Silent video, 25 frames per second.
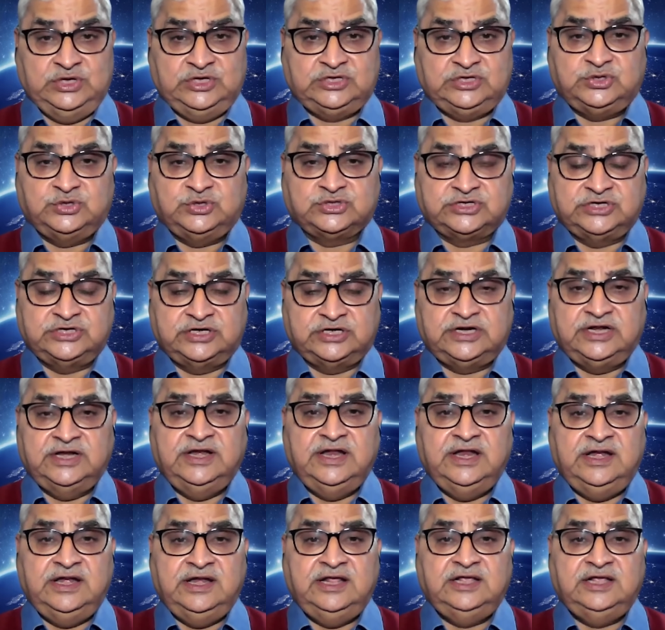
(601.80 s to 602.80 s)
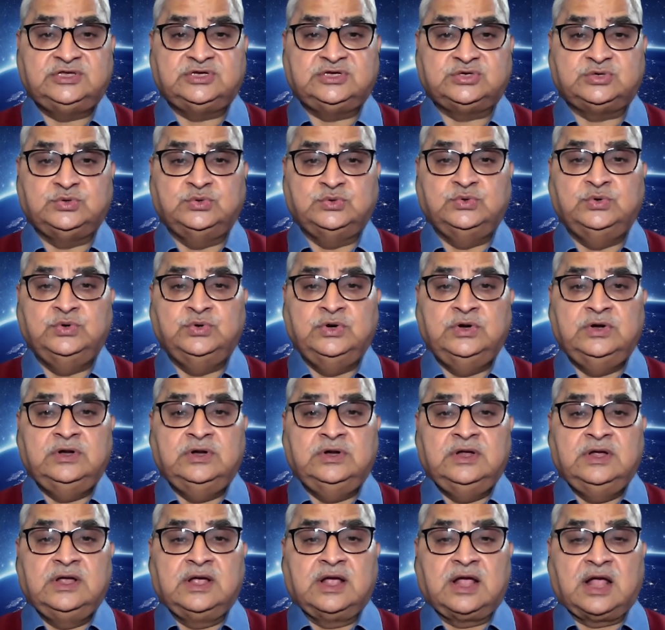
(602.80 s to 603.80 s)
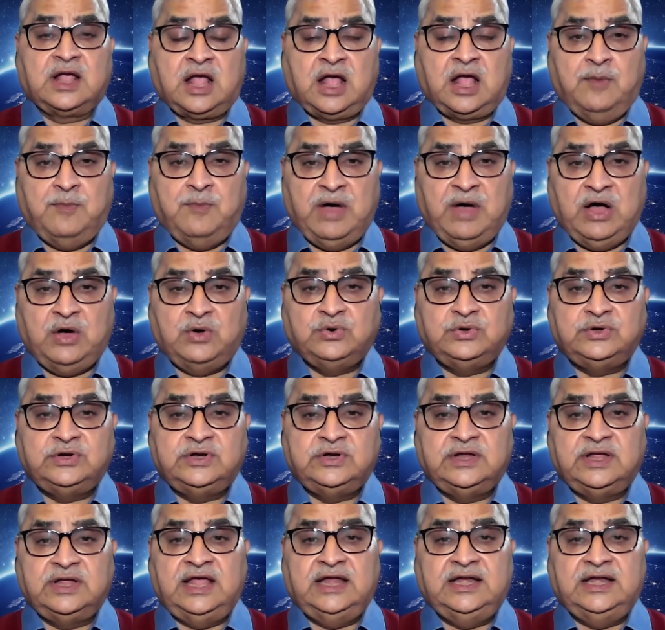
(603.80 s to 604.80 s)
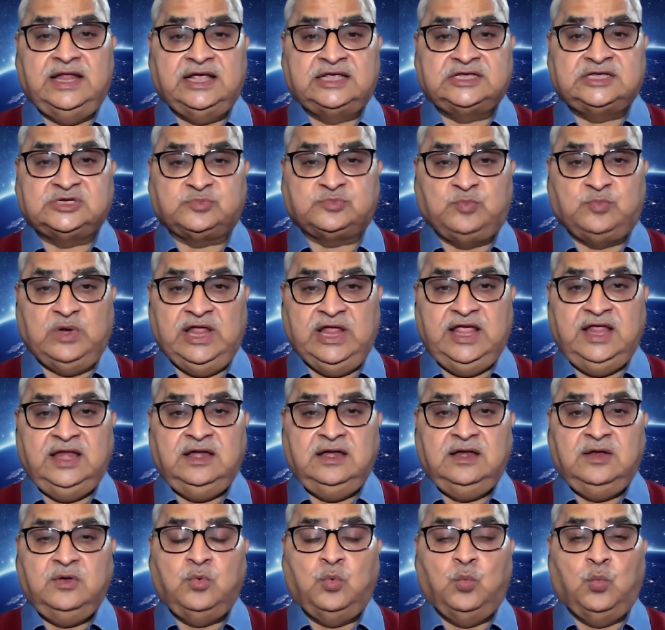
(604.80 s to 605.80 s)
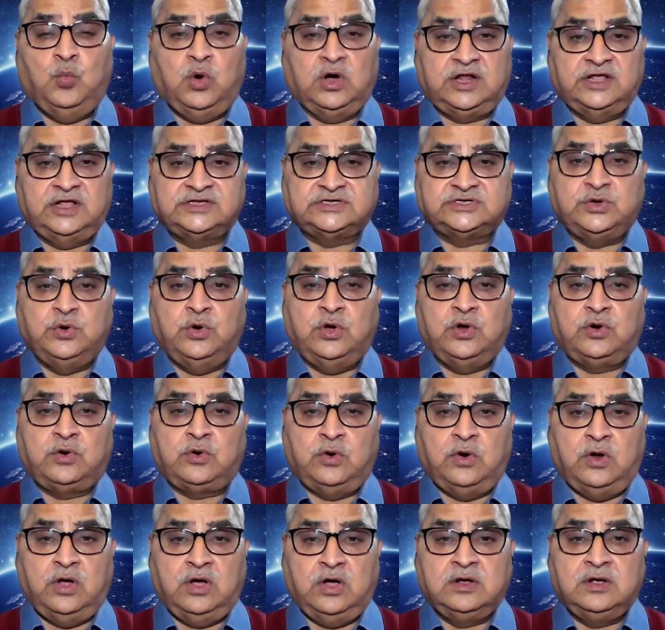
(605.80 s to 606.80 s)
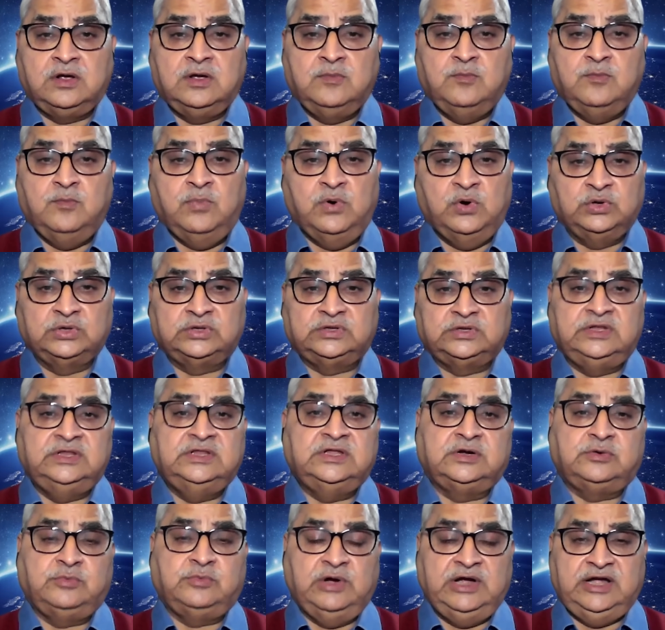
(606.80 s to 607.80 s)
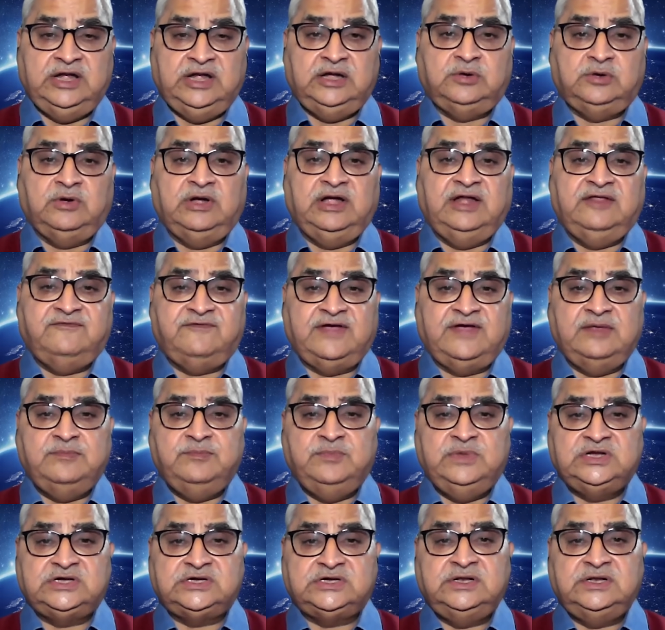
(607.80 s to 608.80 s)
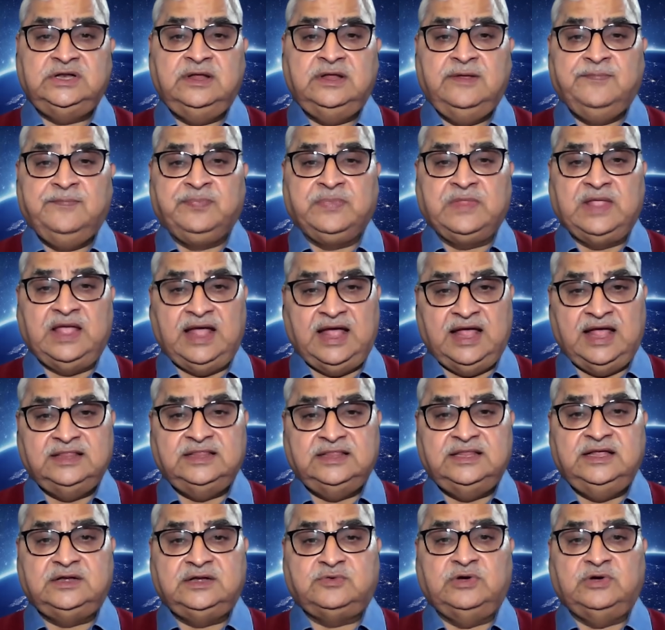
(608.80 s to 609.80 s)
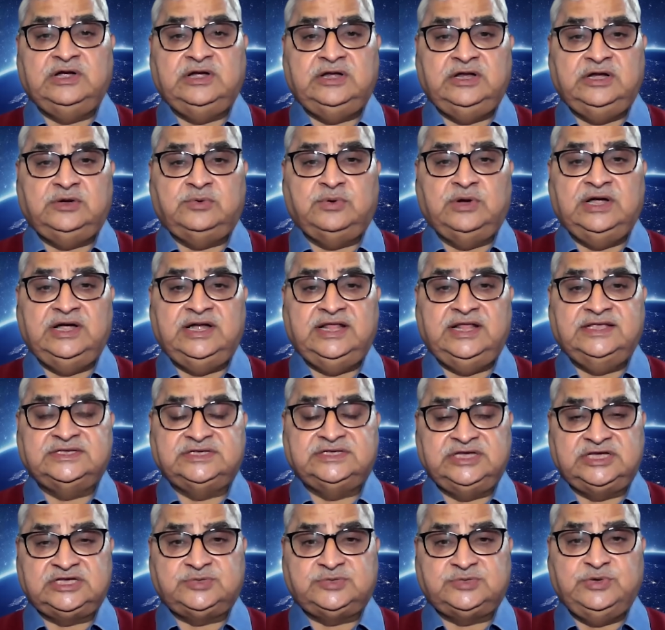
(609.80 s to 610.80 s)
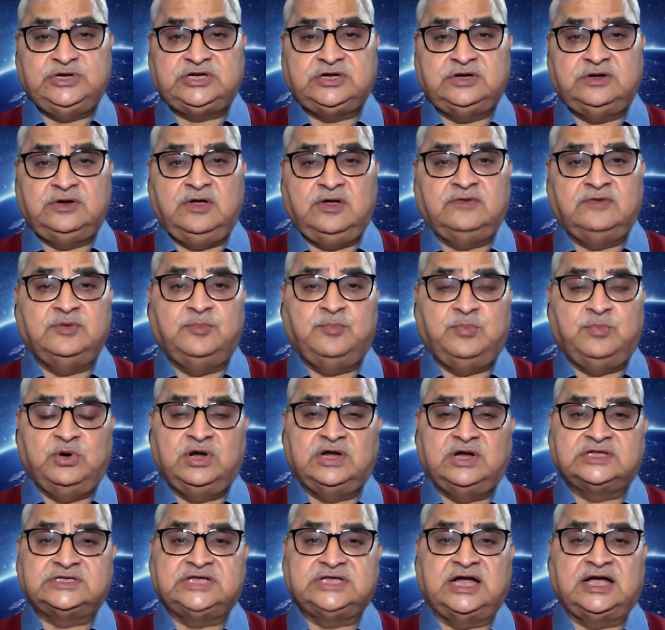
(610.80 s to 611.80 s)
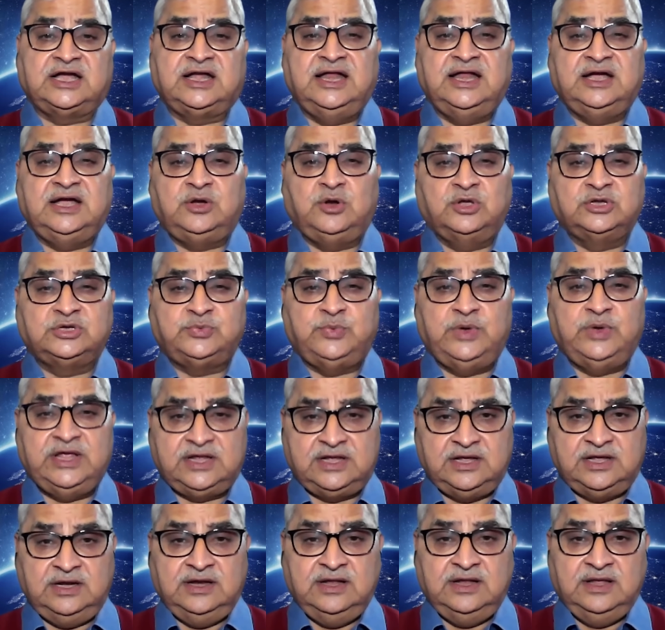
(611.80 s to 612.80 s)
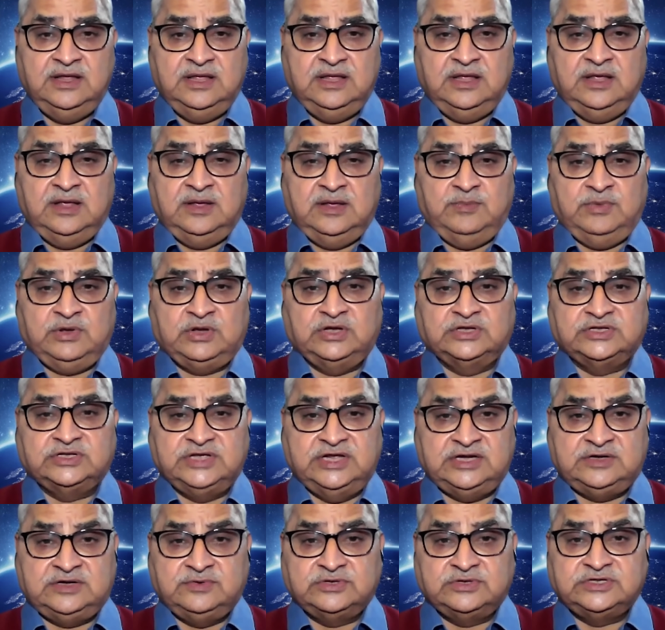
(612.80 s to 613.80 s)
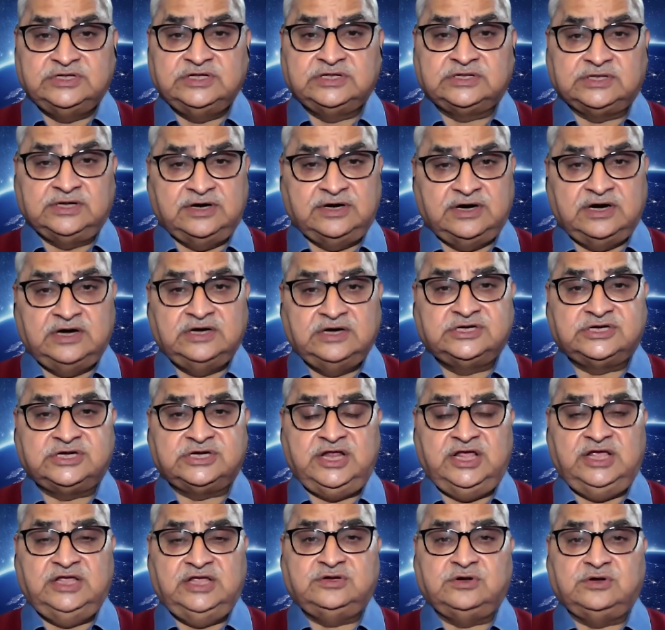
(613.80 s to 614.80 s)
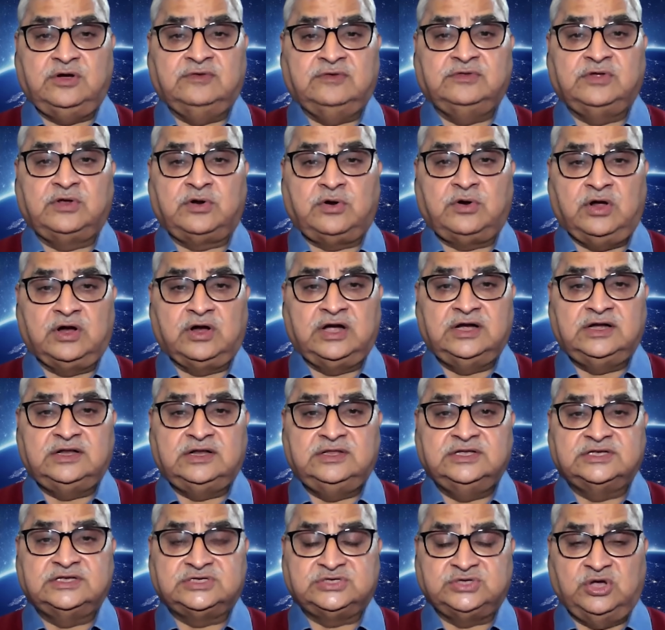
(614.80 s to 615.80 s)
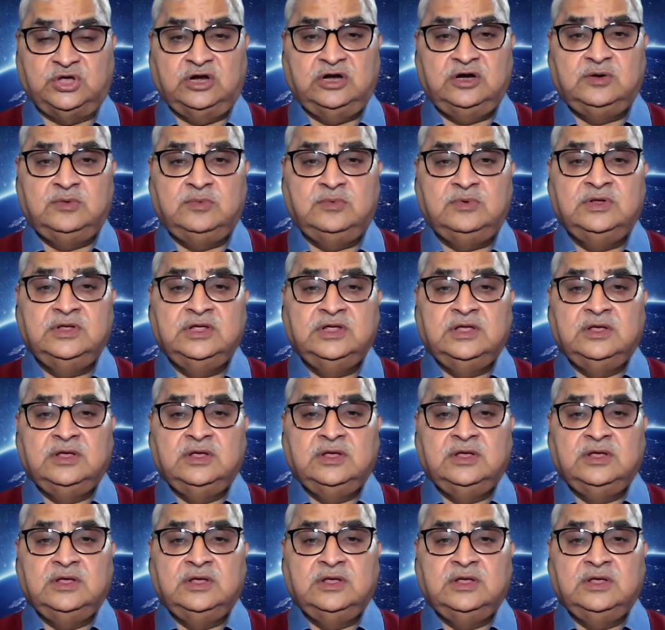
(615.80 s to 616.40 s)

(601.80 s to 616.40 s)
ISRO certainly needs to come out and explain what has gone wrong, both in the 2025 mission and the 2026 mission of the Polar Satellite Launch Vehicle, because it was the third stage of the rocket, the solid